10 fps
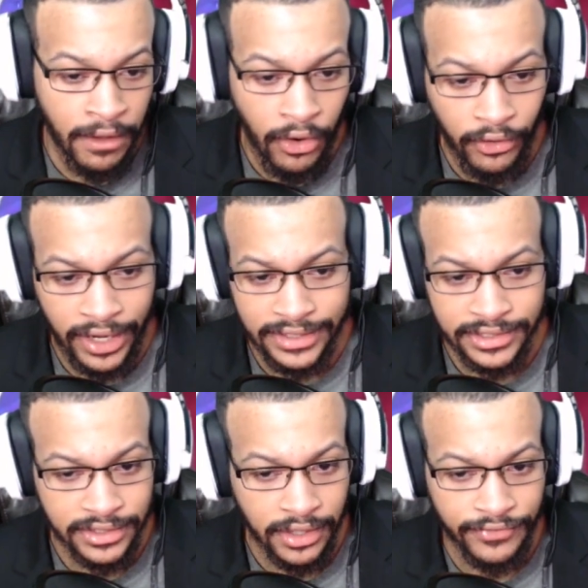All kinds of
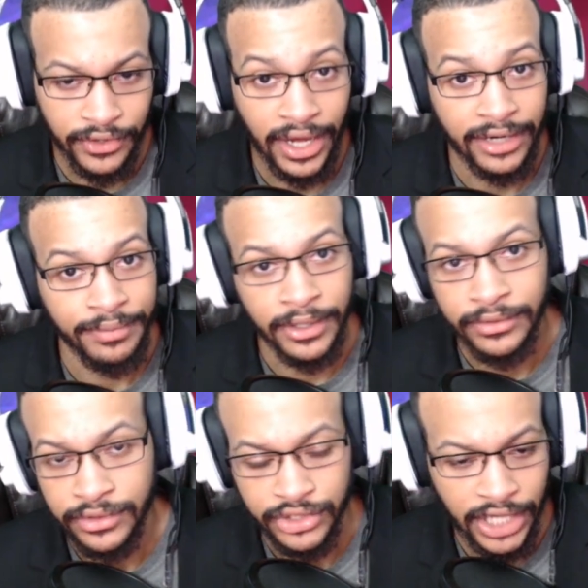stuff. How to play
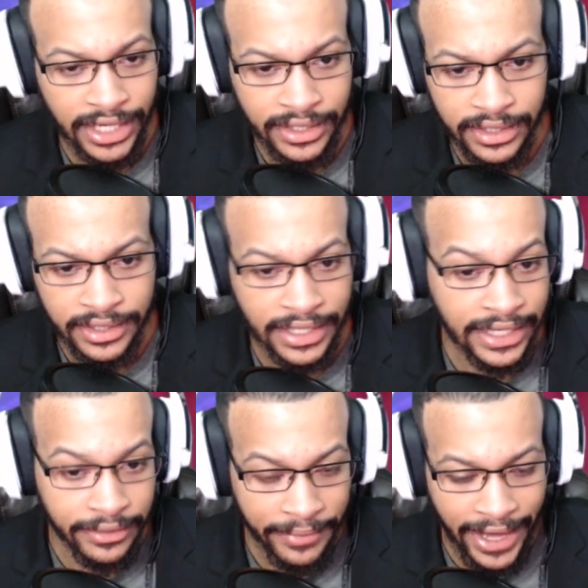with the shotgun
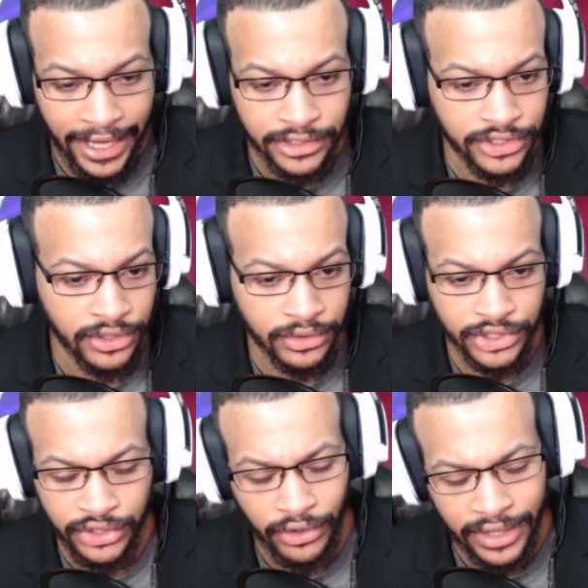in a match.
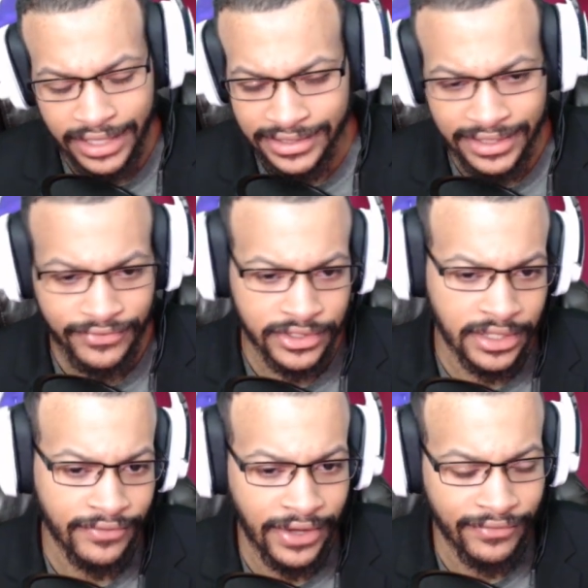Just all kinds of different
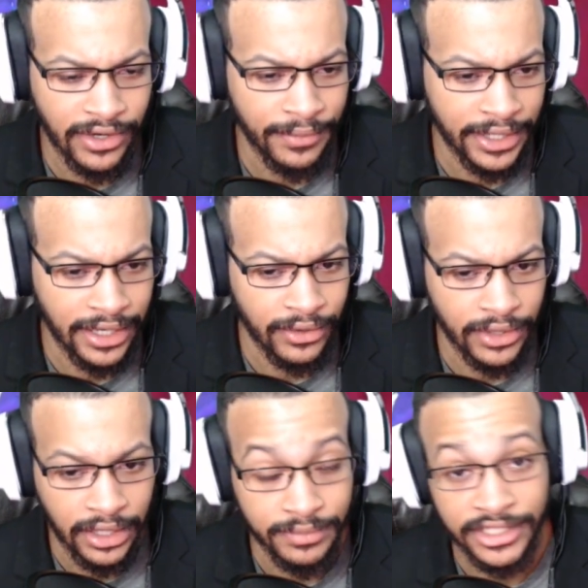stuff I have coming out.
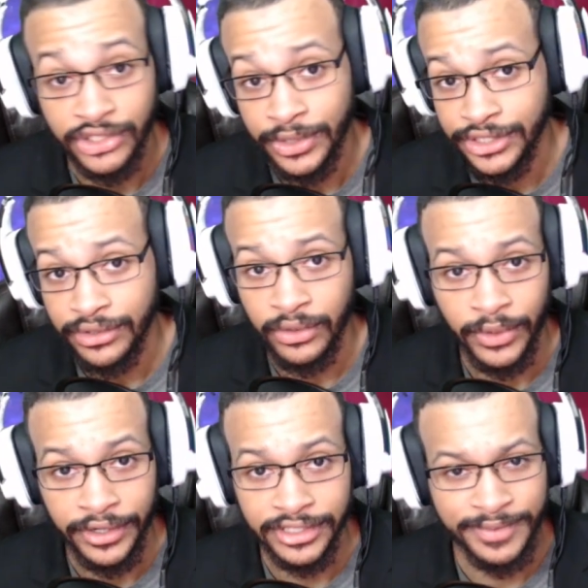Situational
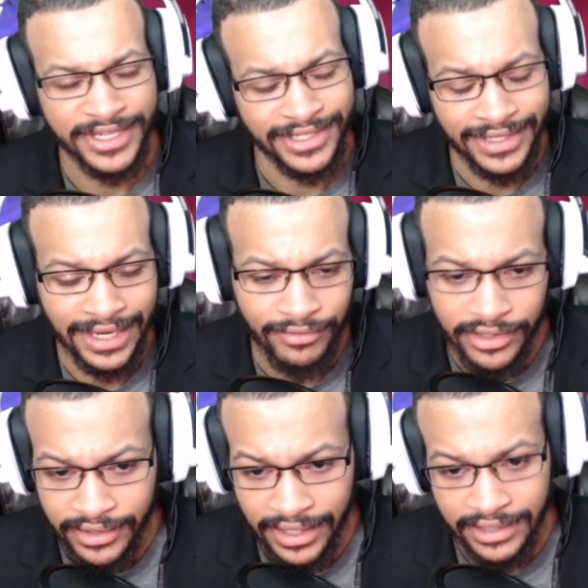awareness. Basically
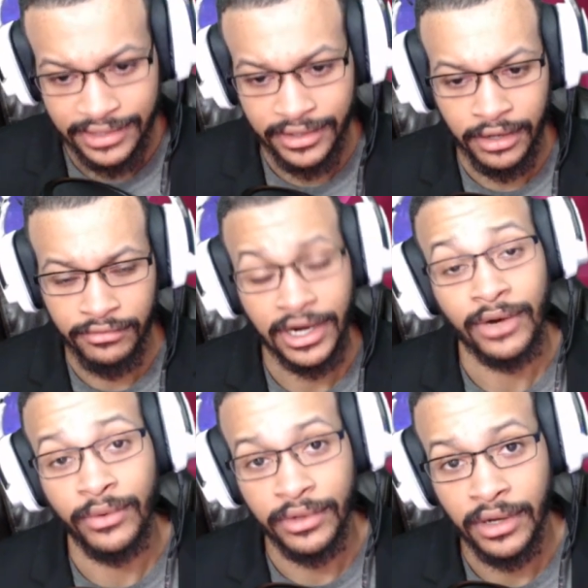everything that I can cover, I
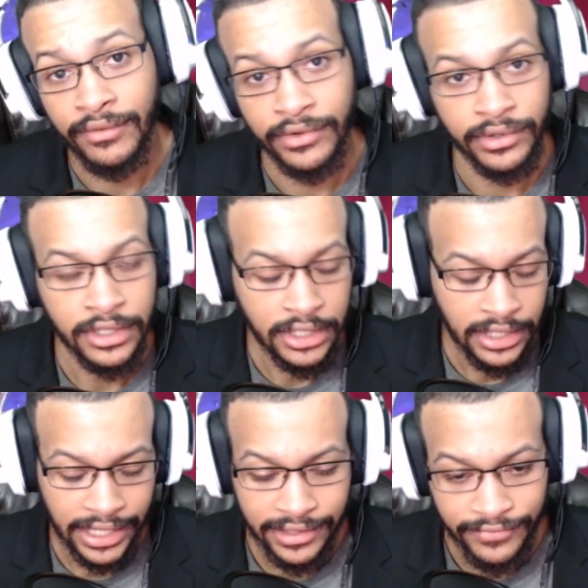will cover
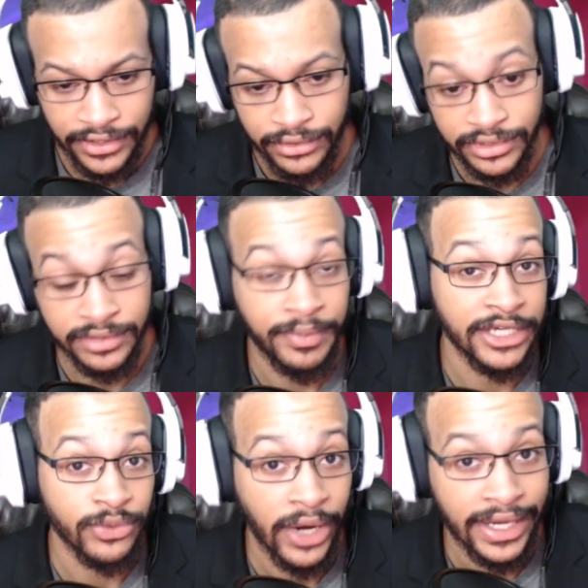in the videos the
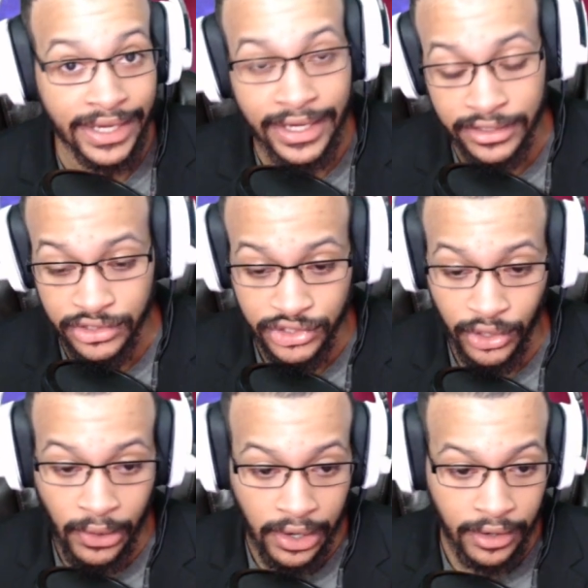best way I can.
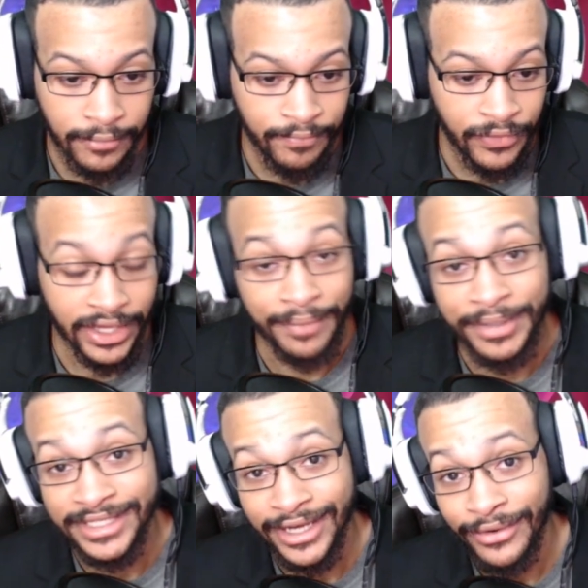So yeah,
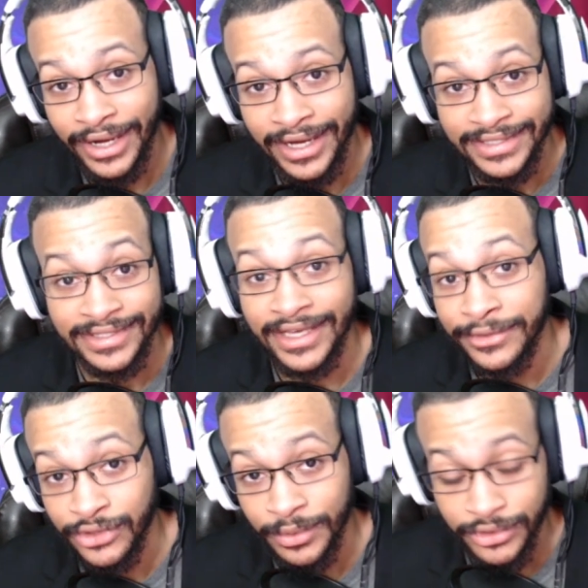peace out, guys. Thank you
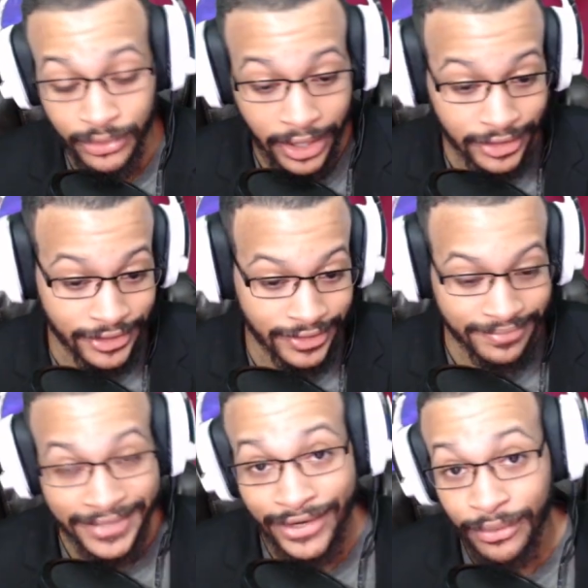so much for watching,
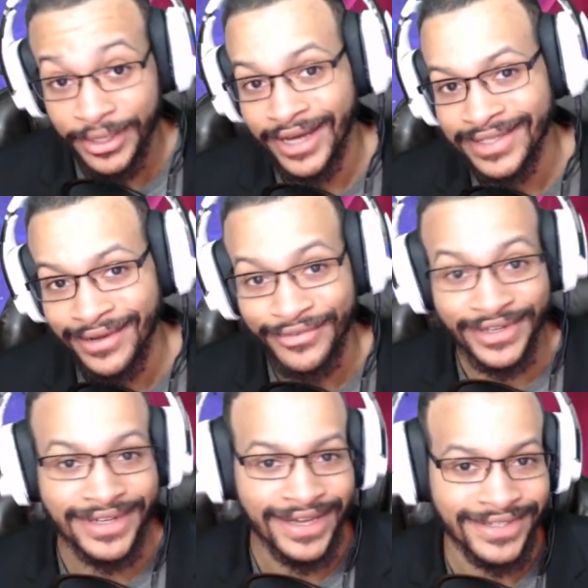and hope you guys have a
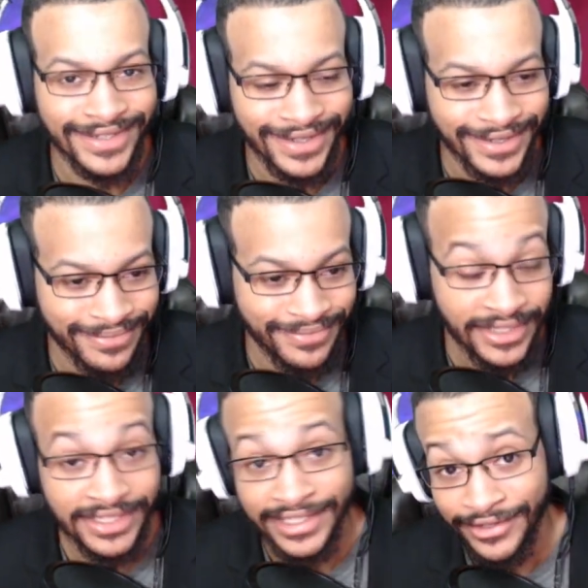fantastic day.
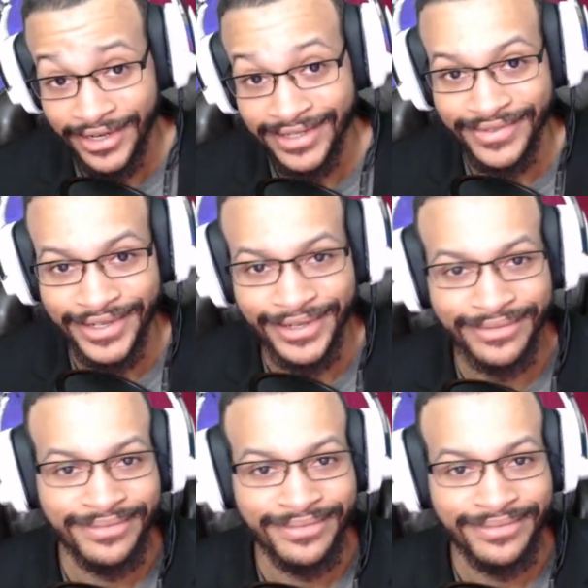See you in the next video.